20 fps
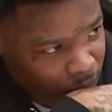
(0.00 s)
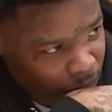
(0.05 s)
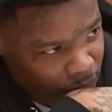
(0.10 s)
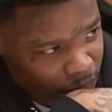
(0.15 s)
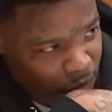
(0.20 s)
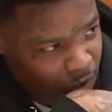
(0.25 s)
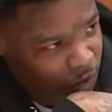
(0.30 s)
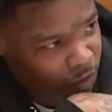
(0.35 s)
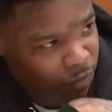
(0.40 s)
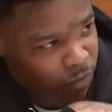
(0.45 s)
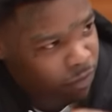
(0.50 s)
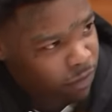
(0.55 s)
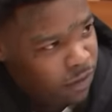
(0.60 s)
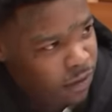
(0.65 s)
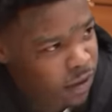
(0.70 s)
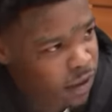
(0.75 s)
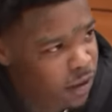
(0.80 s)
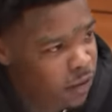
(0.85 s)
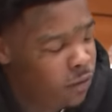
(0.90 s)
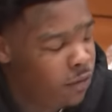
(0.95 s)
I don't
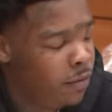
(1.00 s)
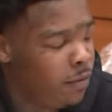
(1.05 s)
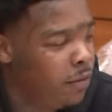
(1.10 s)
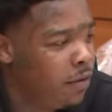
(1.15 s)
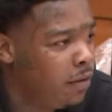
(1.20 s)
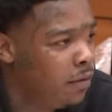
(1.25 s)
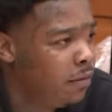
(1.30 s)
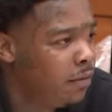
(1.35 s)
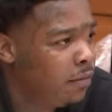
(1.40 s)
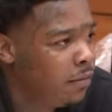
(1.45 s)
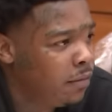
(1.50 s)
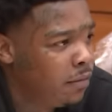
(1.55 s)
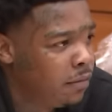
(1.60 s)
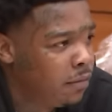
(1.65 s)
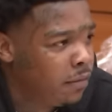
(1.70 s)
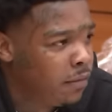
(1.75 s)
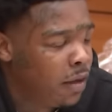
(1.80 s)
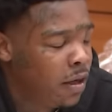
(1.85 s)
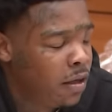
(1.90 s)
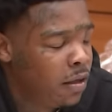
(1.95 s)
hit women.
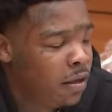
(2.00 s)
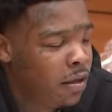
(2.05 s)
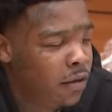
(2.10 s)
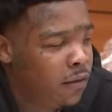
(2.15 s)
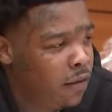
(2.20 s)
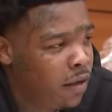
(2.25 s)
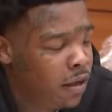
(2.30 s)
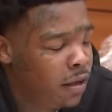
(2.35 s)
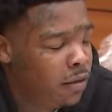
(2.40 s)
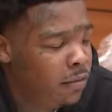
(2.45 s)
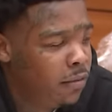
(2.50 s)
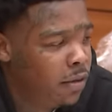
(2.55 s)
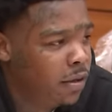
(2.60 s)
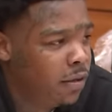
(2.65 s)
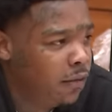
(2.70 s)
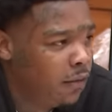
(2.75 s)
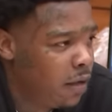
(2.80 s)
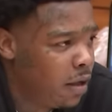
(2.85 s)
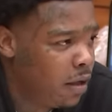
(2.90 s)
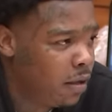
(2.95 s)
I never had
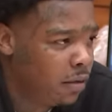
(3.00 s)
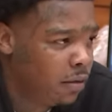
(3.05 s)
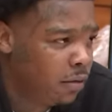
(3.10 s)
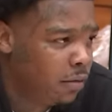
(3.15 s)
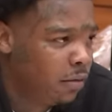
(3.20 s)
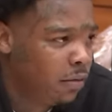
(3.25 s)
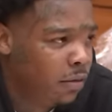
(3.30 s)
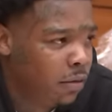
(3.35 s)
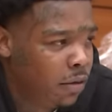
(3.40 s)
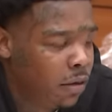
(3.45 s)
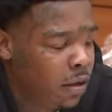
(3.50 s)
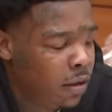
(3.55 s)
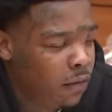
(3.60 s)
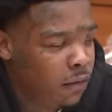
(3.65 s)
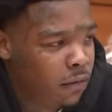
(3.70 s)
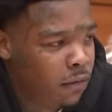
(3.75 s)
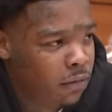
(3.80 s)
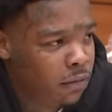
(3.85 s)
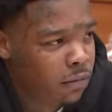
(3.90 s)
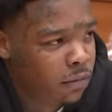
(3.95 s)
domestic violence, ever.